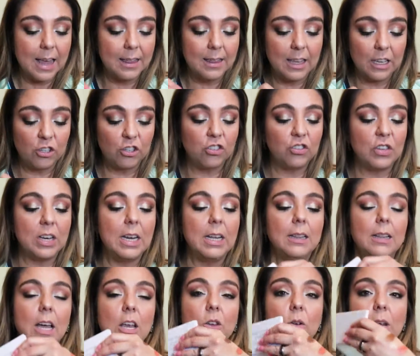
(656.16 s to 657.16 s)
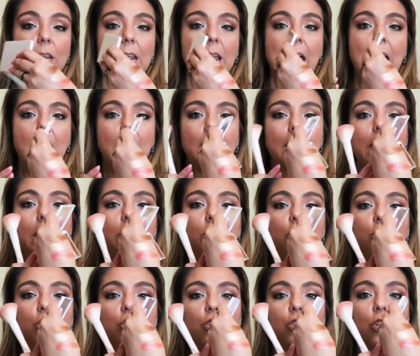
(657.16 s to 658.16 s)
the sheen that you get
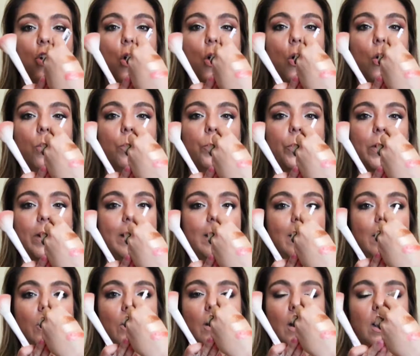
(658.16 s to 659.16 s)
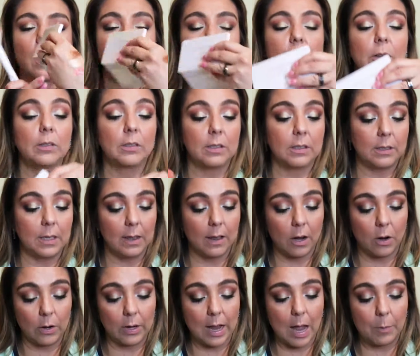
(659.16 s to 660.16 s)
is so pretty. You're not gonna be able to see
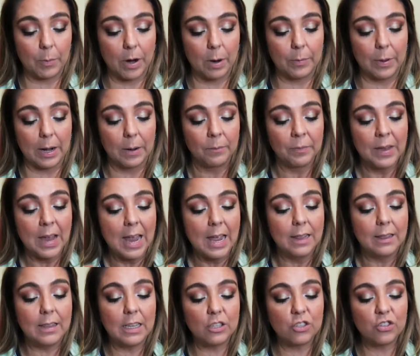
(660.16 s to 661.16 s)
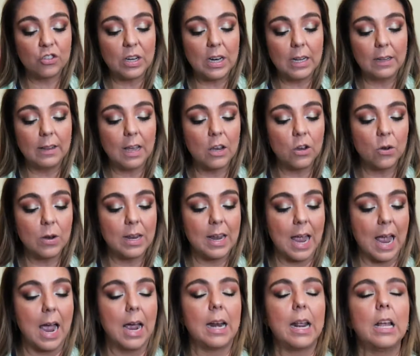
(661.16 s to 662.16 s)
that on camera, but the sheen that you
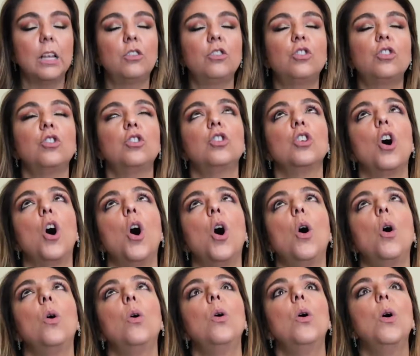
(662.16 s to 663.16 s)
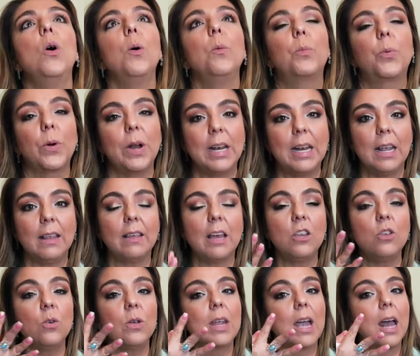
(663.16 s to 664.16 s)
get is so pretty.
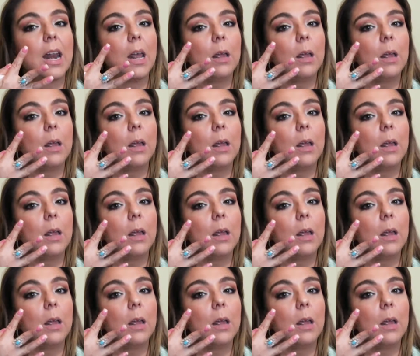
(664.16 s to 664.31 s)
Then you get